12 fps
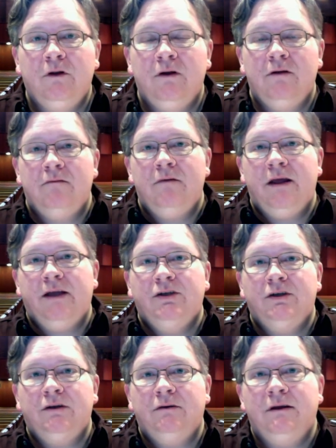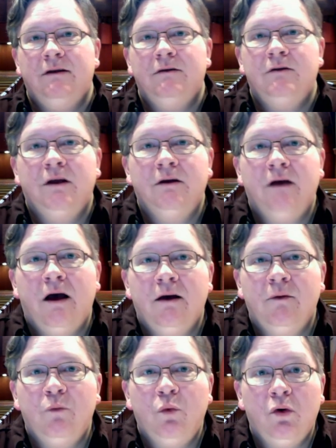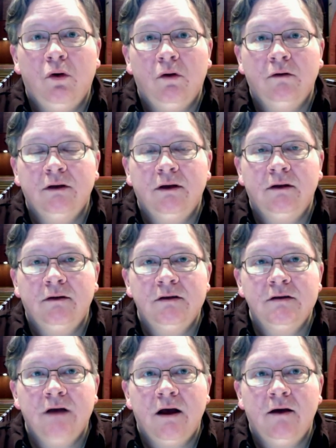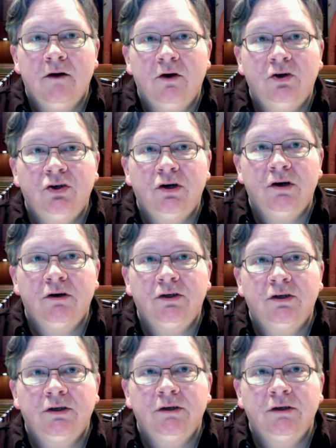nation and world, and our church.